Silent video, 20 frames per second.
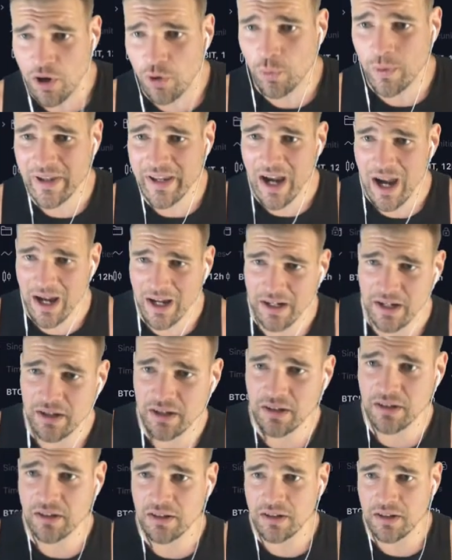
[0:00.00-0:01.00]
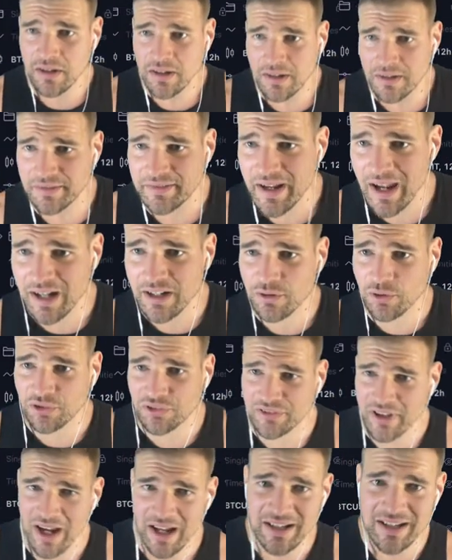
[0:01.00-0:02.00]
We got
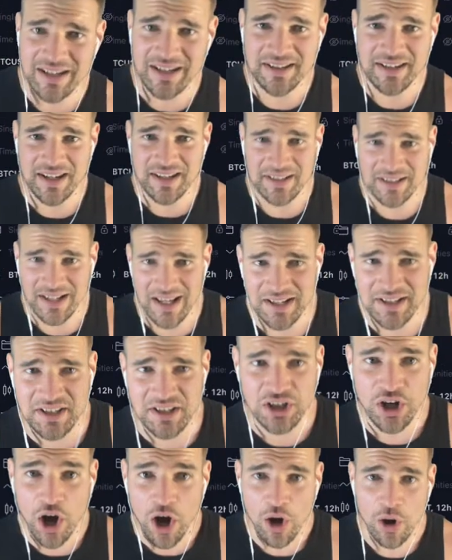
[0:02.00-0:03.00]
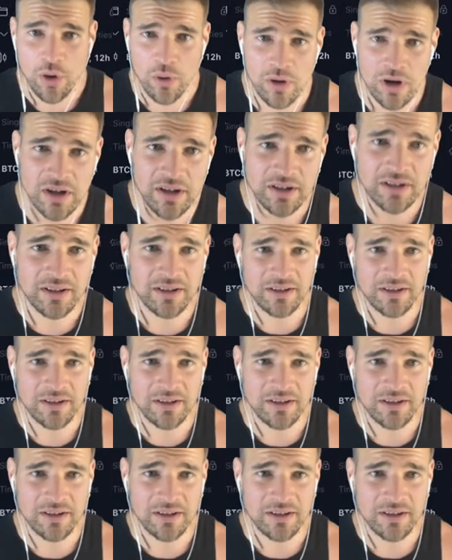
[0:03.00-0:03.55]
Daniel's Den. He says, let's go.